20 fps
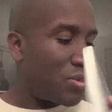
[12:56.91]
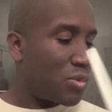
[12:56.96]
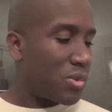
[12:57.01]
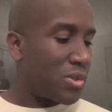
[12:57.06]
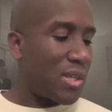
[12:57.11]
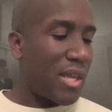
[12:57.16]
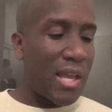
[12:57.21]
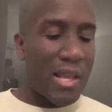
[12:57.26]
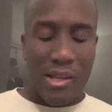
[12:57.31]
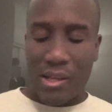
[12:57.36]
will
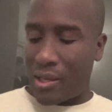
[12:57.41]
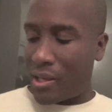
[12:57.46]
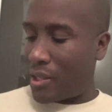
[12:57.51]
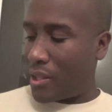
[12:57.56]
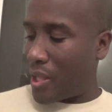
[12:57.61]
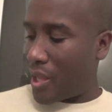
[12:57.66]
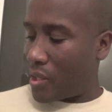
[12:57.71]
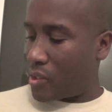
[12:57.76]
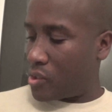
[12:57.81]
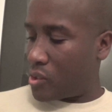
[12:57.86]
stay in the
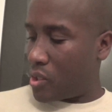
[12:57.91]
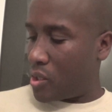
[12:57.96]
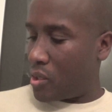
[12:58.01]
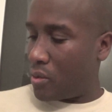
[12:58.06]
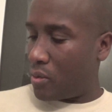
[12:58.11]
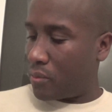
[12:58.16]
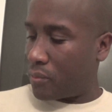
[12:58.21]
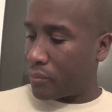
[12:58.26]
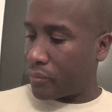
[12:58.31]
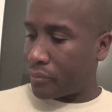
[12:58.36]
collection.
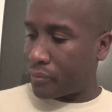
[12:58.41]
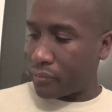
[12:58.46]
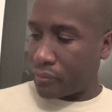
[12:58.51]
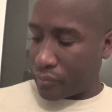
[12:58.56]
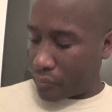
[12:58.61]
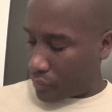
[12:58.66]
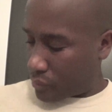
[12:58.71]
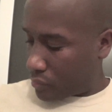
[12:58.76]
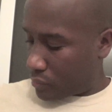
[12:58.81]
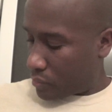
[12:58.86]

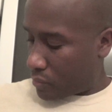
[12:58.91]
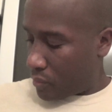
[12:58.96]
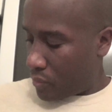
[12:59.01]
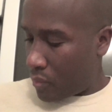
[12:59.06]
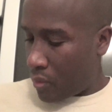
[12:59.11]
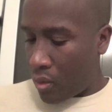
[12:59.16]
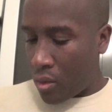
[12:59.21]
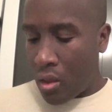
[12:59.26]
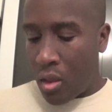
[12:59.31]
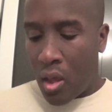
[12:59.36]

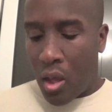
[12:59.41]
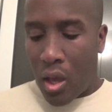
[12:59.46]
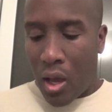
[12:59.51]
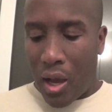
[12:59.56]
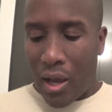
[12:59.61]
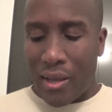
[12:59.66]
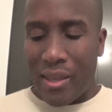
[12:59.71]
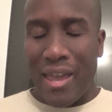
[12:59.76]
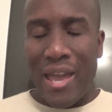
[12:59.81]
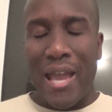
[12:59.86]

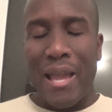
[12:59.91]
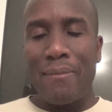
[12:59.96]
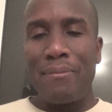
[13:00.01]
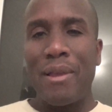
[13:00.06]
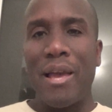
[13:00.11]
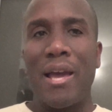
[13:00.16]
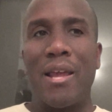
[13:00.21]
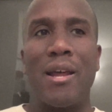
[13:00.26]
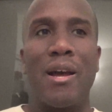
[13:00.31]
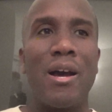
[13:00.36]
A game
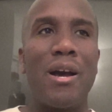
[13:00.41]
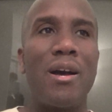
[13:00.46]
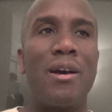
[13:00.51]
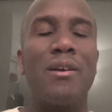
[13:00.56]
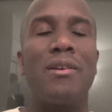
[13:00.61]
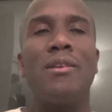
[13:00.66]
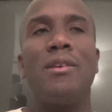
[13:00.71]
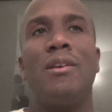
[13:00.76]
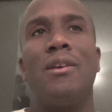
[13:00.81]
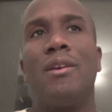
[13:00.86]
that
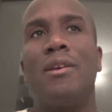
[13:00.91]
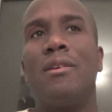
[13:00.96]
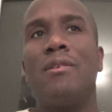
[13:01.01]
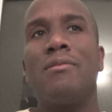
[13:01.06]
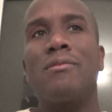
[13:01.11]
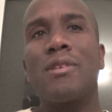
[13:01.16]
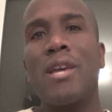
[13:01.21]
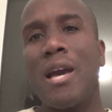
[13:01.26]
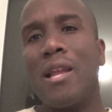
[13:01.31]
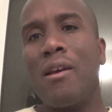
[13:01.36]

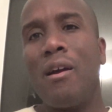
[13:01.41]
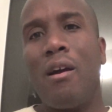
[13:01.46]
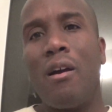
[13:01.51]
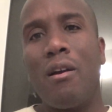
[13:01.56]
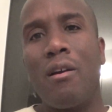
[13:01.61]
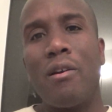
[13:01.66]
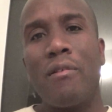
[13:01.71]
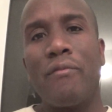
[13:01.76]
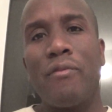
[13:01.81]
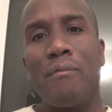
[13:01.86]
it's kind of
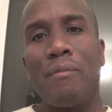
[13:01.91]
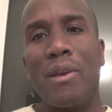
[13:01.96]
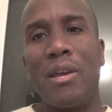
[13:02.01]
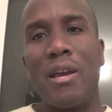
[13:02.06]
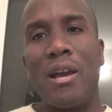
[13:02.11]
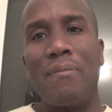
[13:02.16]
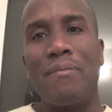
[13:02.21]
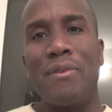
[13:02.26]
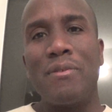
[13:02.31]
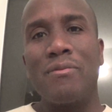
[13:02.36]
hard for me.
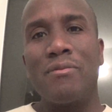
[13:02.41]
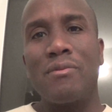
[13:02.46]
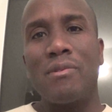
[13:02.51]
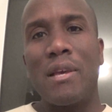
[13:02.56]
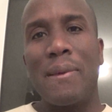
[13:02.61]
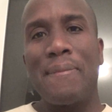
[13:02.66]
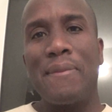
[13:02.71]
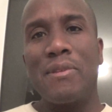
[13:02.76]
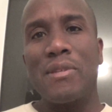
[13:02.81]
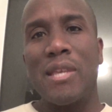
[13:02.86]

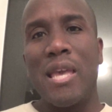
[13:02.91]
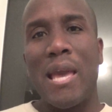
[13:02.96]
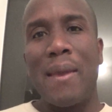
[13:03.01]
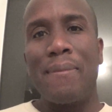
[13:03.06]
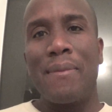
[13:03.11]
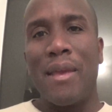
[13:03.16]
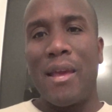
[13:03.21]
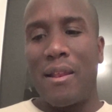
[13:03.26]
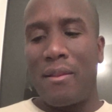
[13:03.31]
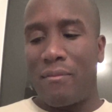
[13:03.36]
This game
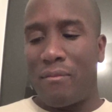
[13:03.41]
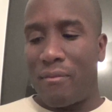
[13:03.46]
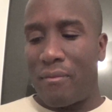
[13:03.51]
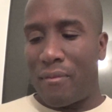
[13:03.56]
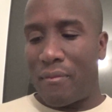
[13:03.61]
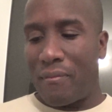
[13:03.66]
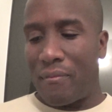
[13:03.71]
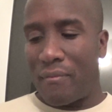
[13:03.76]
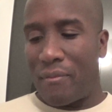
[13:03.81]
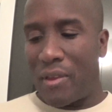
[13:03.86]
that
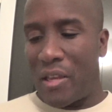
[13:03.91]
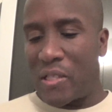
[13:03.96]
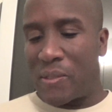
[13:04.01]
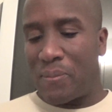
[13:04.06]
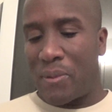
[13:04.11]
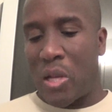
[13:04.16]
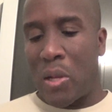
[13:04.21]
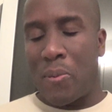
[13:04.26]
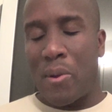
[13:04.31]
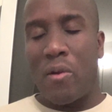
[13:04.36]
it's
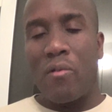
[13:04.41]
been on my